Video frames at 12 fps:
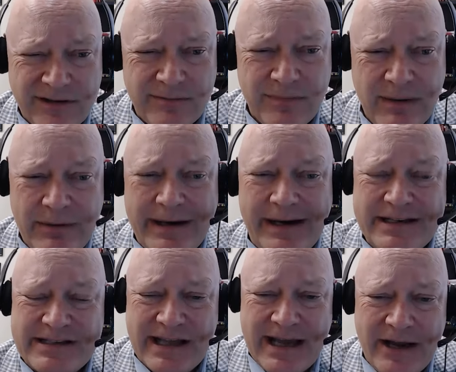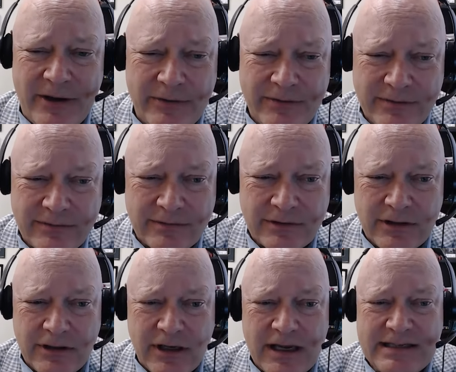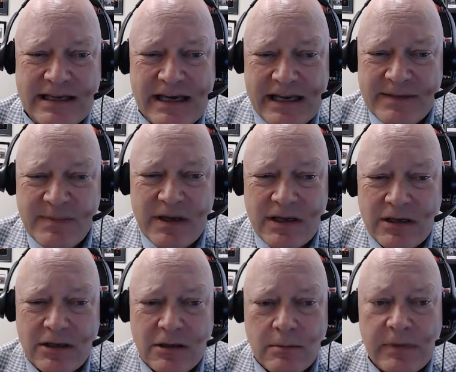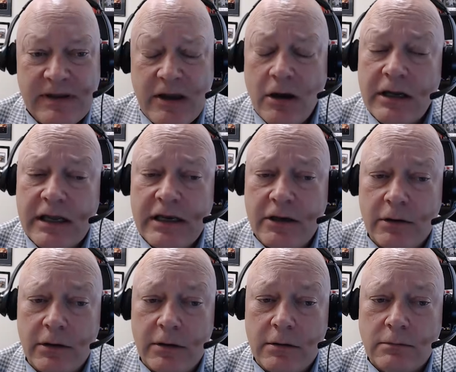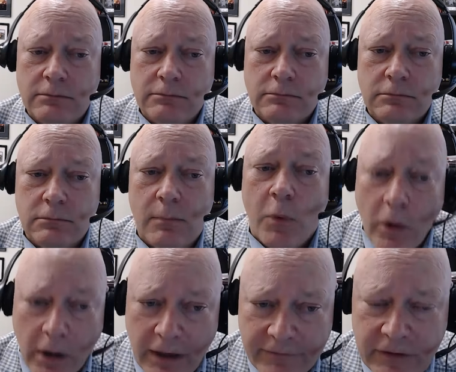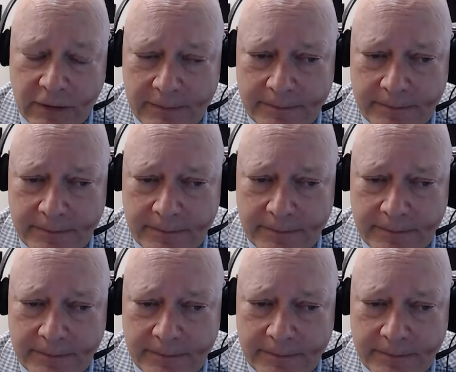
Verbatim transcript: maybe not as loud as they need to be, but they are getting heard more often.